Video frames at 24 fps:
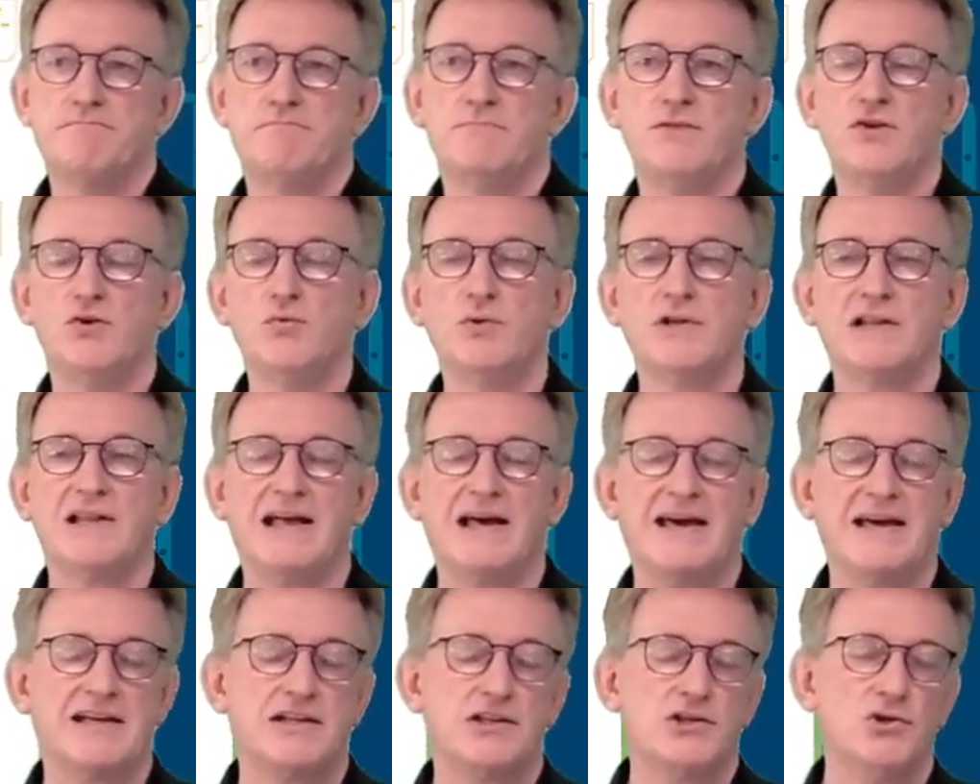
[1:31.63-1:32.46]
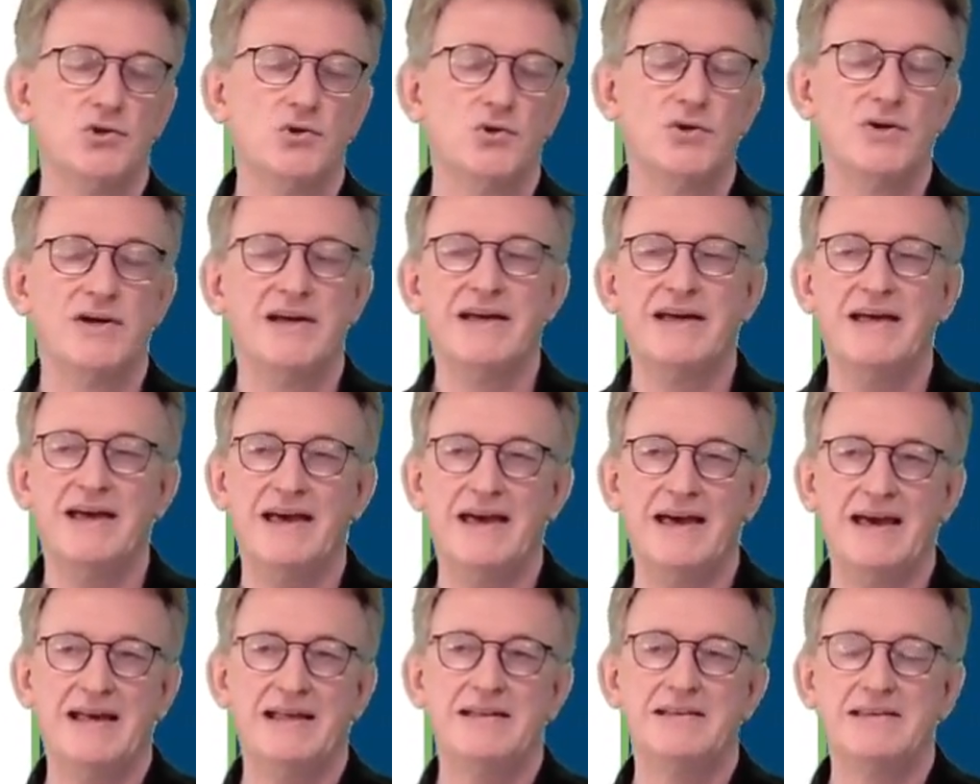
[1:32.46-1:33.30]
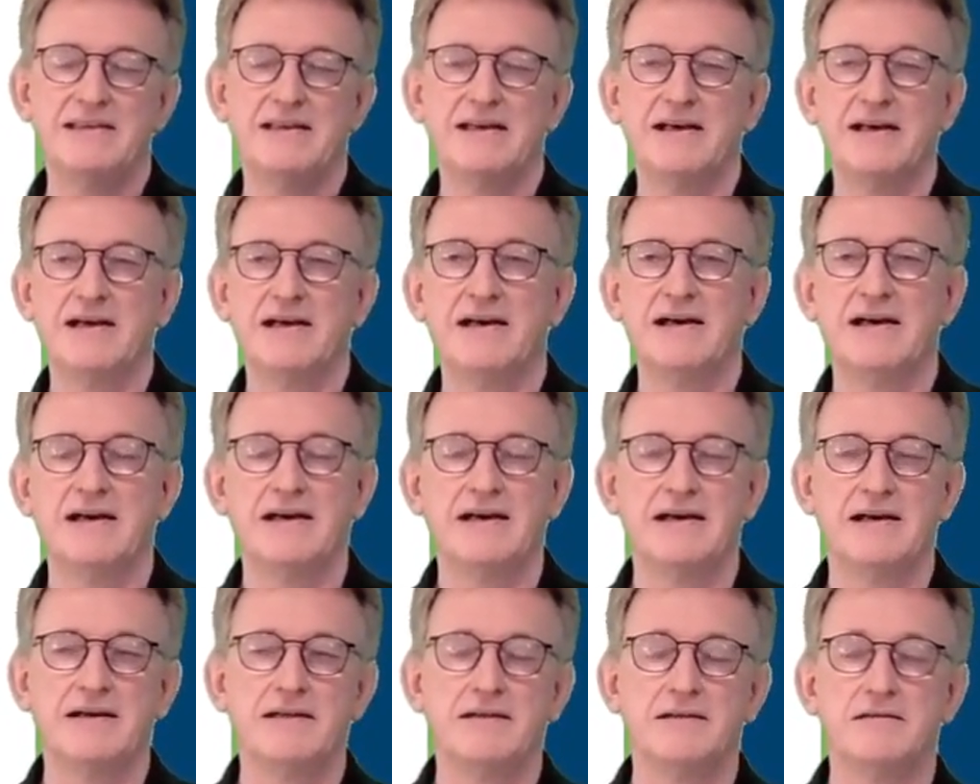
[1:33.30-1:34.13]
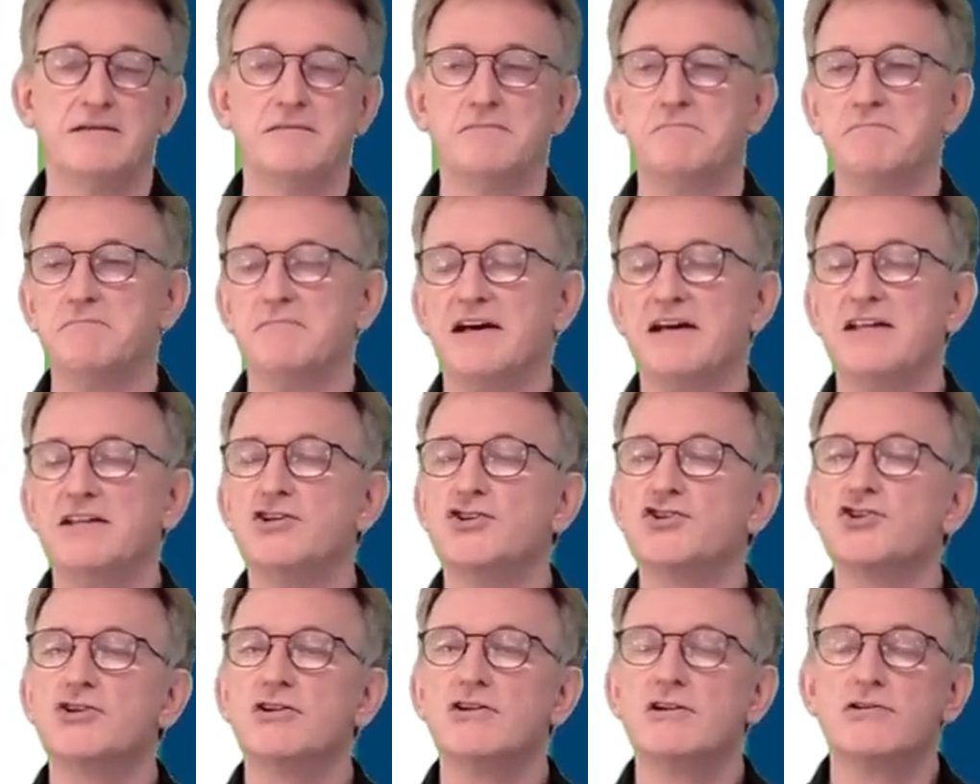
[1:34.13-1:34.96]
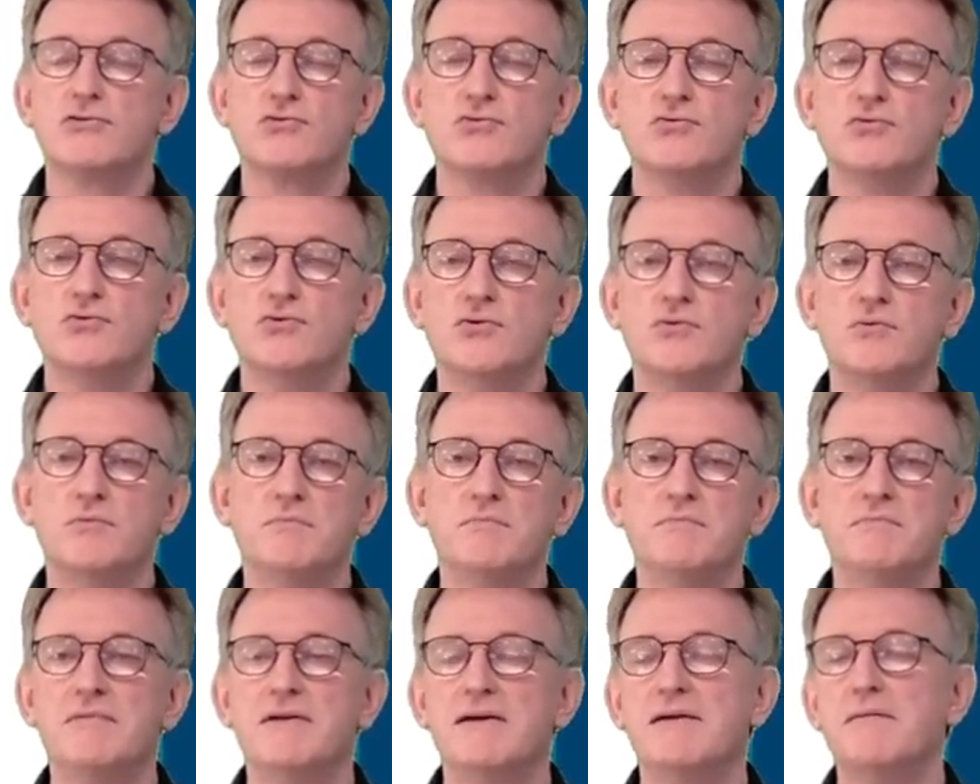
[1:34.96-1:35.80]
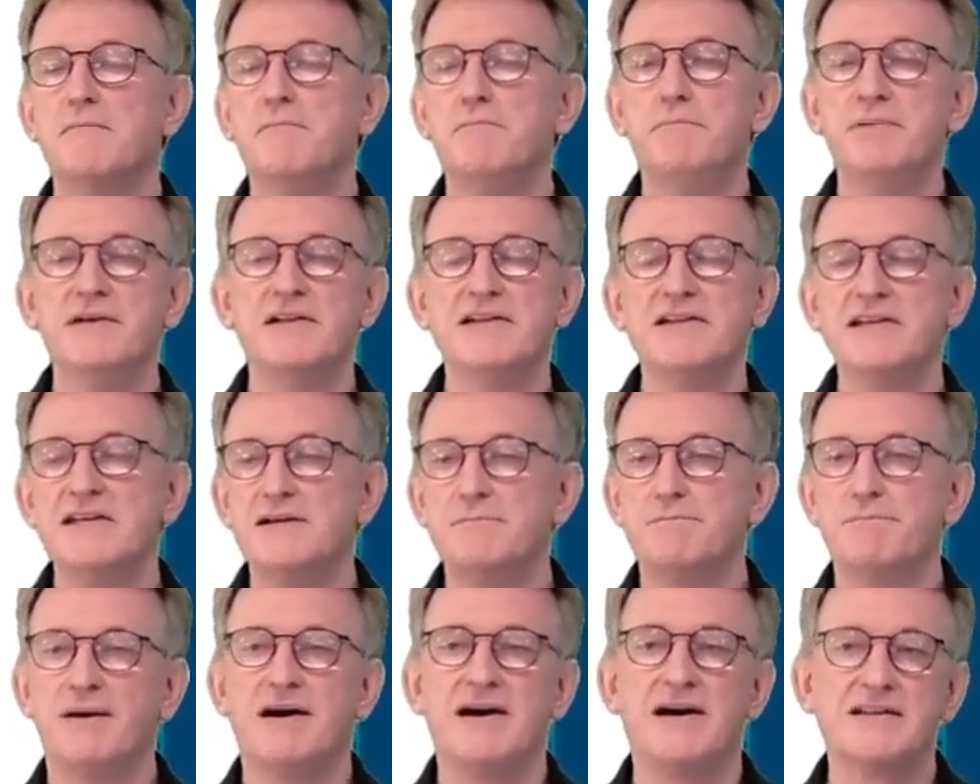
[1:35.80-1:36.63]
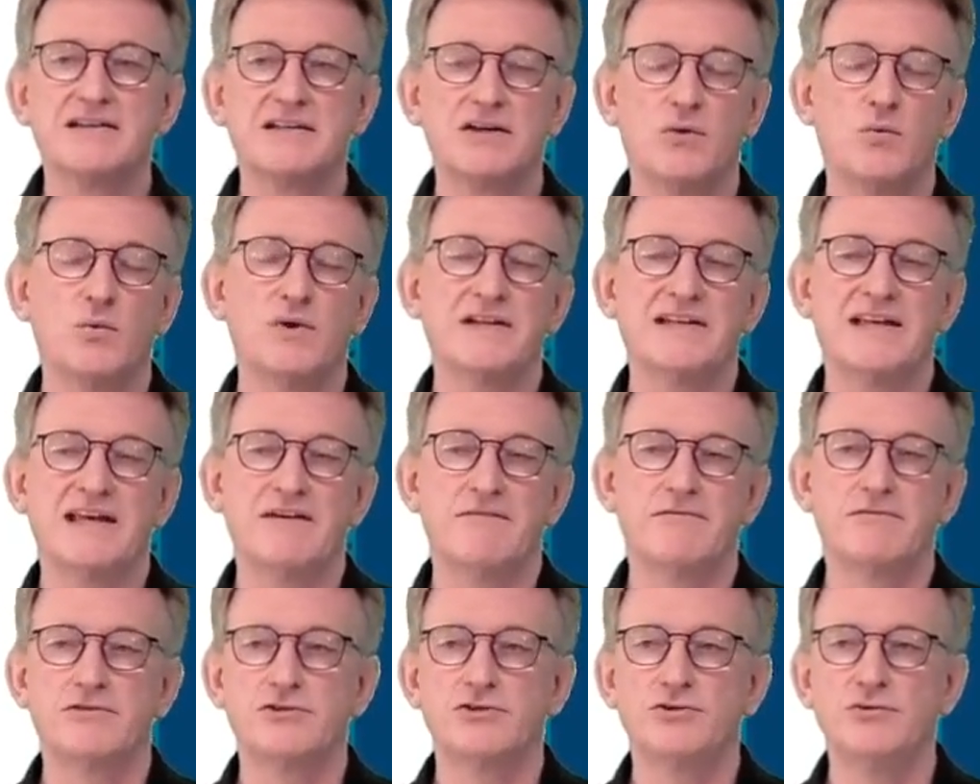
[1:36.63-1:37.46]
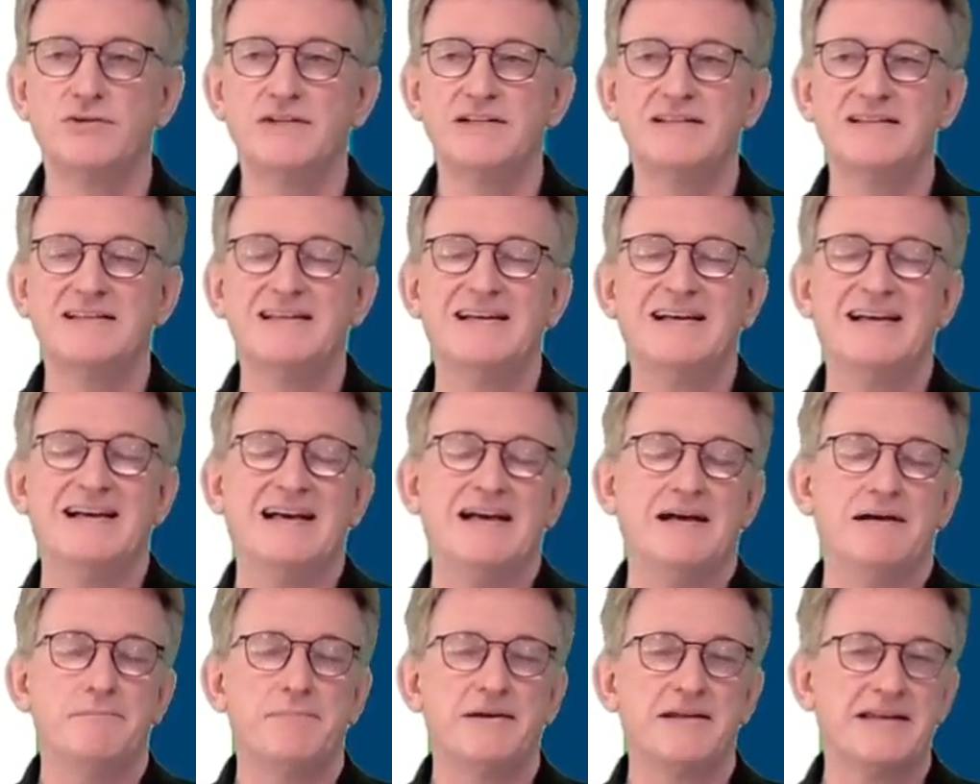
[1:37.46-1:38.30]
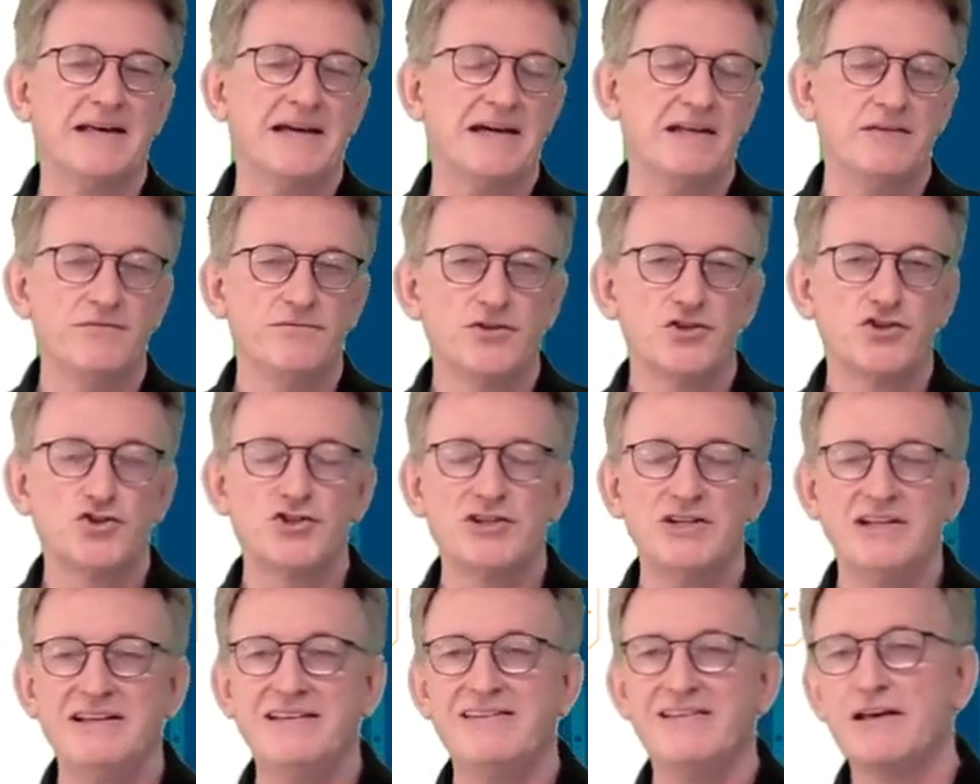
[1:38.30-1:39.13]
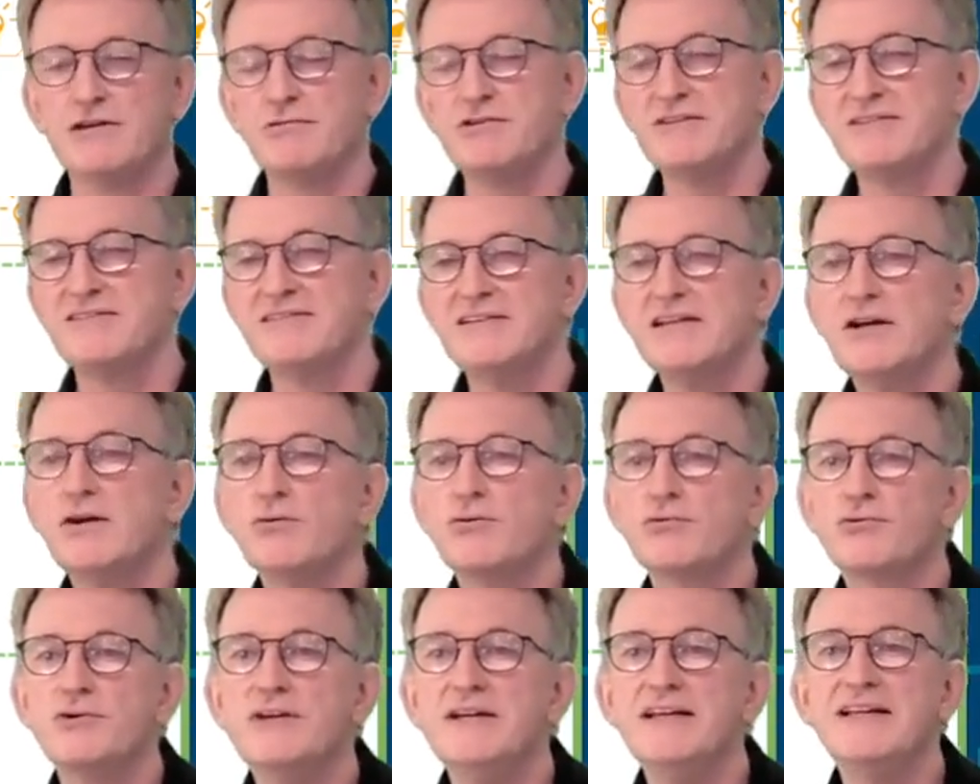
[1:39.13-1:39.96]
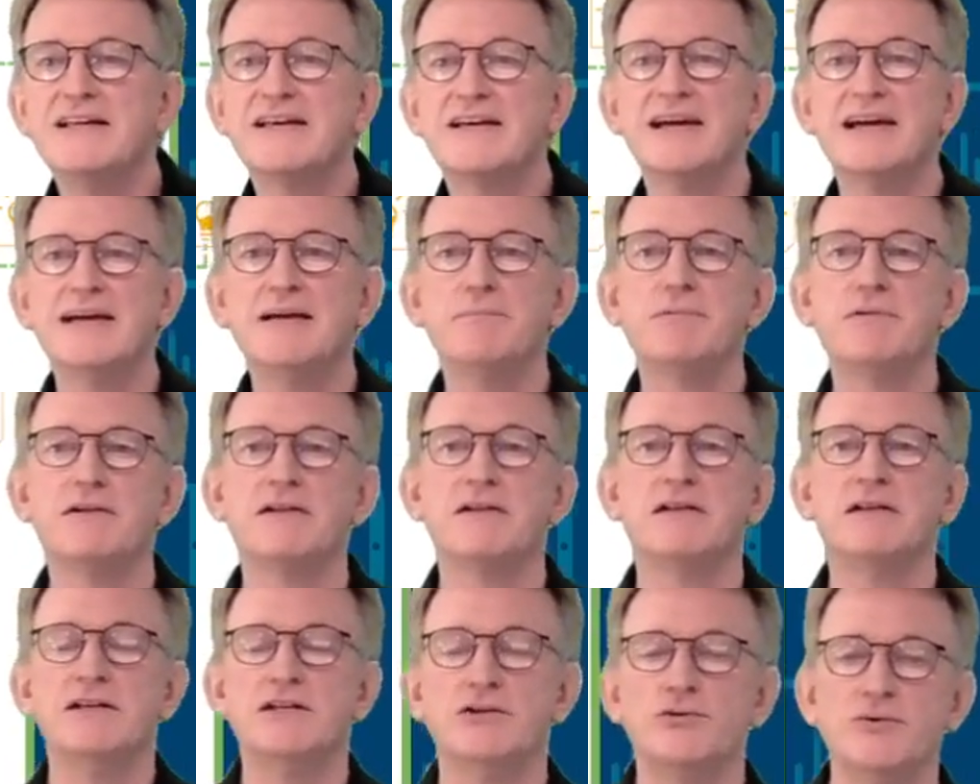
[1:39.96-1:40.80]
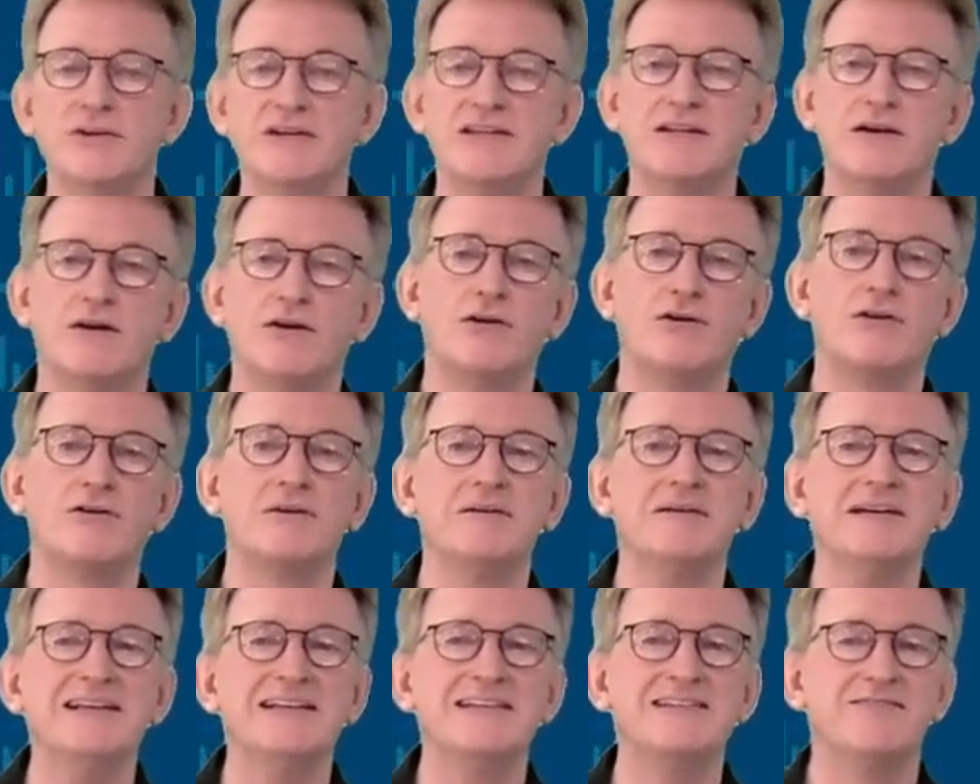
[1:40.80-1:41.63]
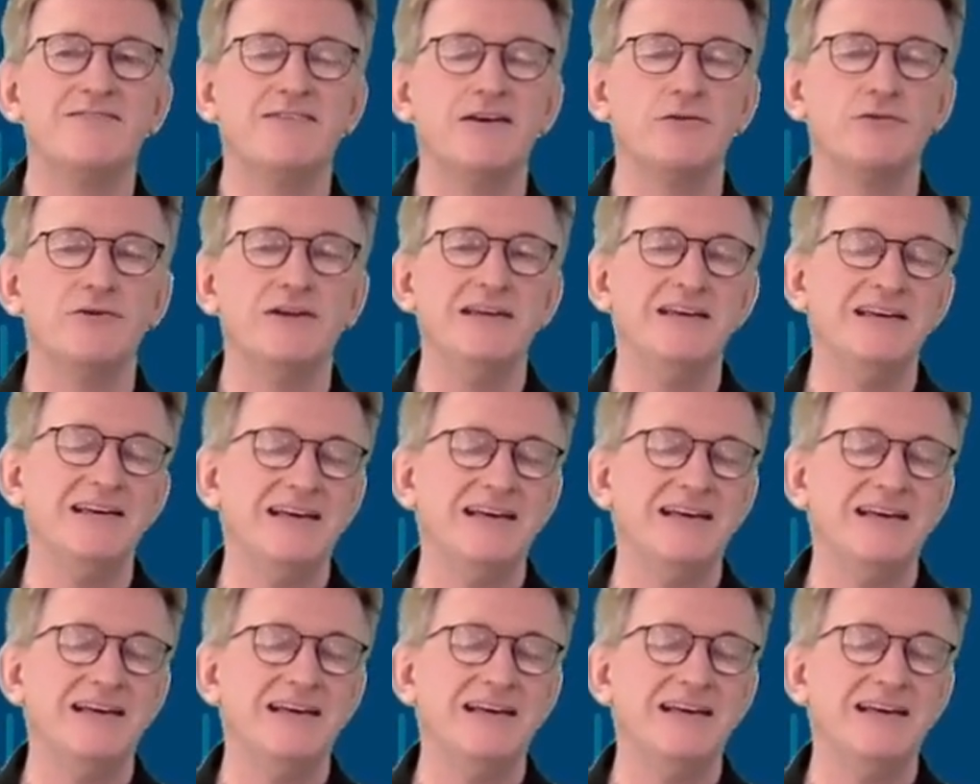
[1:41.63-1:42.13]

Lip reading: You would like to add an additional room, building part or whatever to it, but unfortunately there is no green cable to it, or it's very